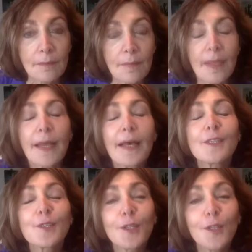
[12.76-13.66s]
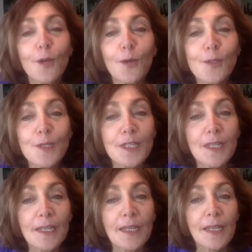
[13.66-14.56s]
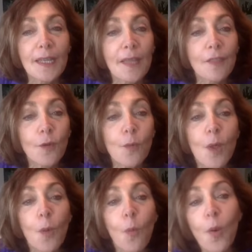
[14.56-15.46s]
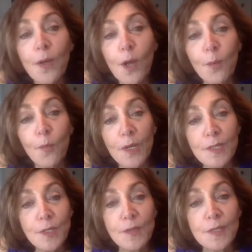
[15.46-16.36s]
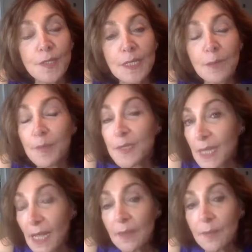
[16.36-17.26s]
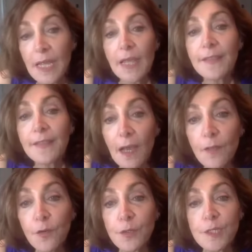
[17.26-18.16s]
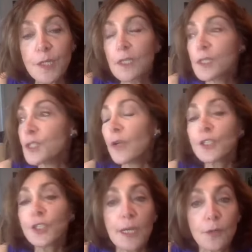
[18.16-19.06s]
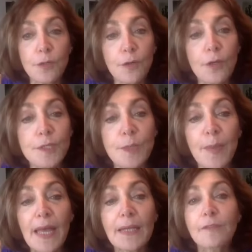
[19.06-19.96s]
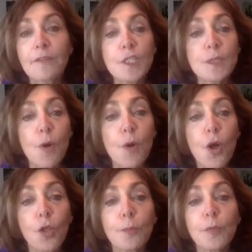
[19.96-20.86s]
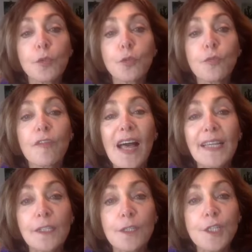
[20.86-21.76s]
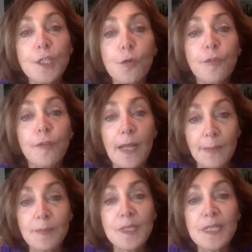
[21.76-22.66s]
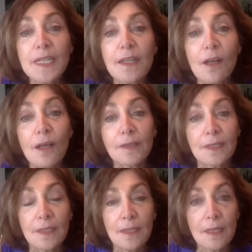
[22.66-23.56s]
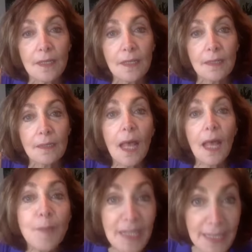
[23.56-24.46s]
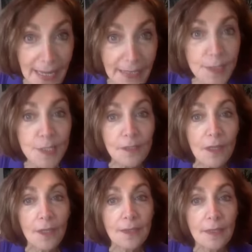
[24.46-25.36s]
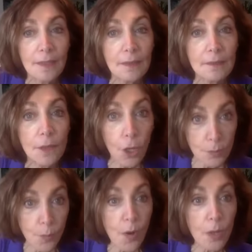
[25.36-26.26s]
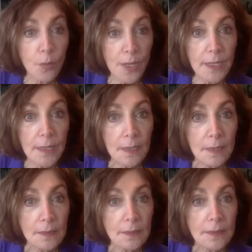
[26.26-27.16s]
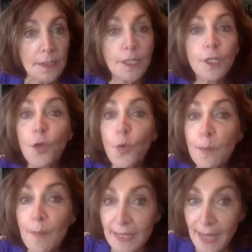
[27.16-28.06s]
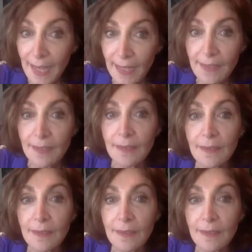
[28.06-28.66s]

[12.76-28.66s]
My eyes are closed, and though one arm rests on the seat beside me, the other is stretched out across the back of the small blue vinyl sofa I'm sitting on. I'm in a nail salon on Broadway in Lower Manhattan.